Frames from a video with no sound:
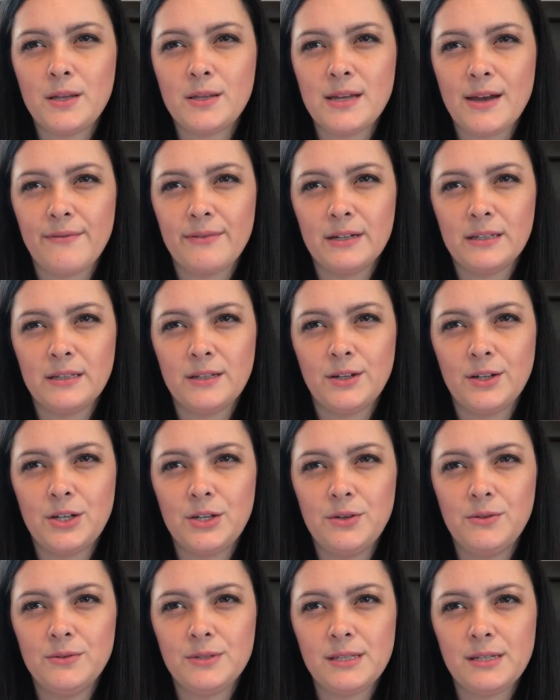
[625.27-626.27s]
definitely
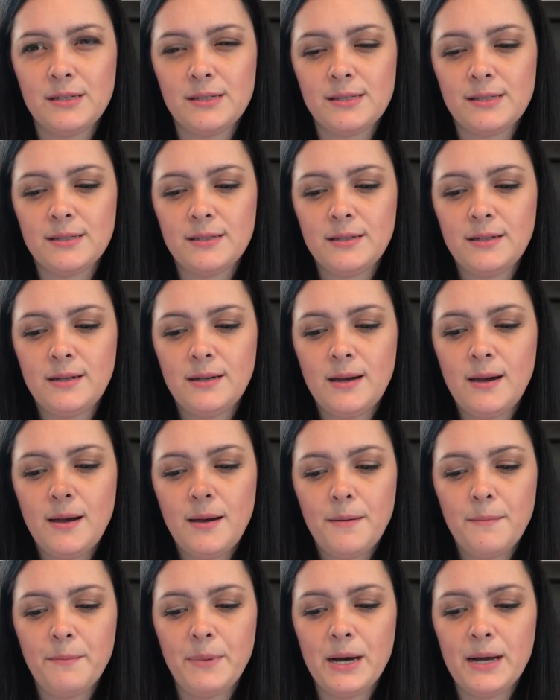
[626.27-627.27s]
going to use this.
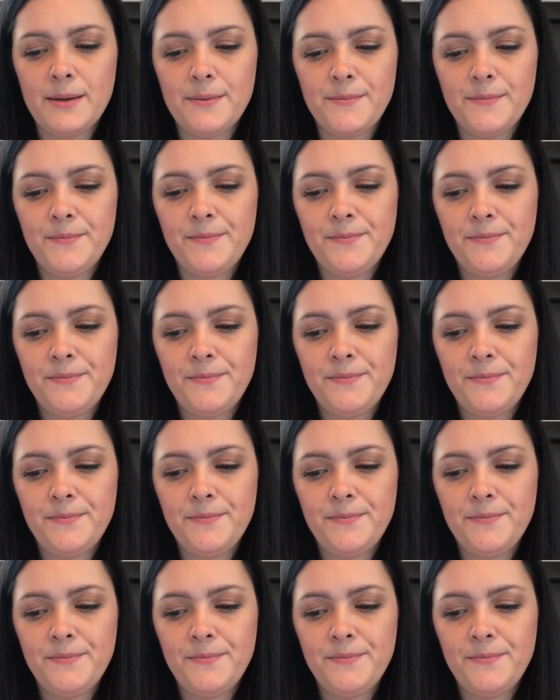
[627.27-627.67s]
But